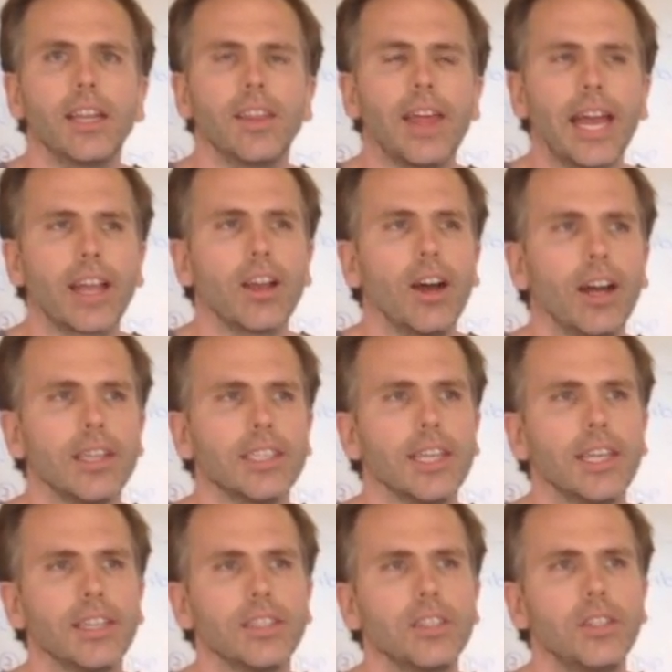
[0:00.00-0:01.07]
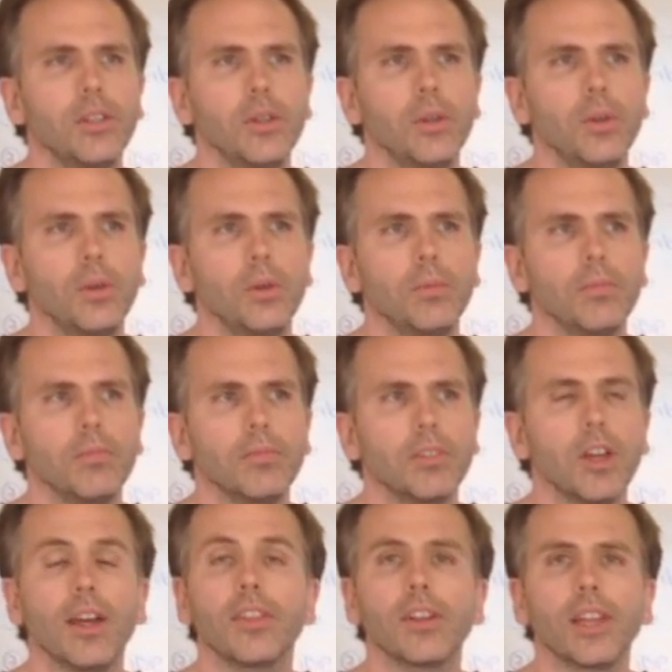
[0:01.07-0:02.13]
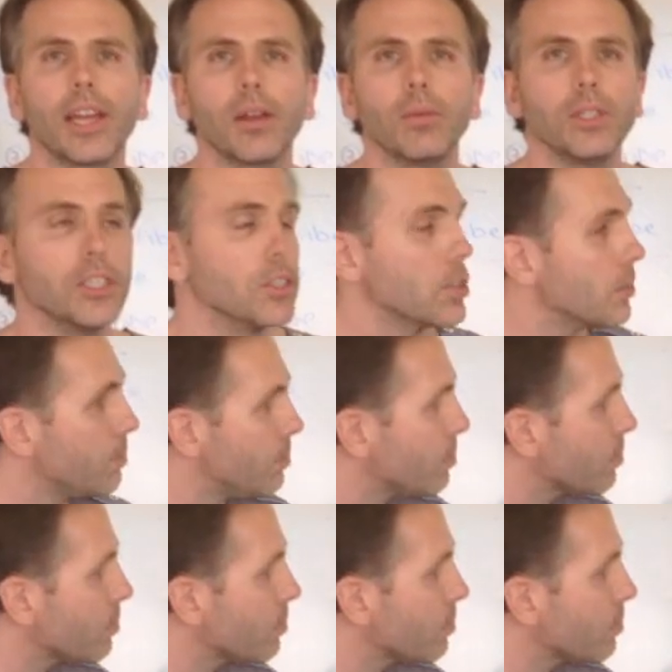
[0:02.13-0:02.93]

that content to other languages.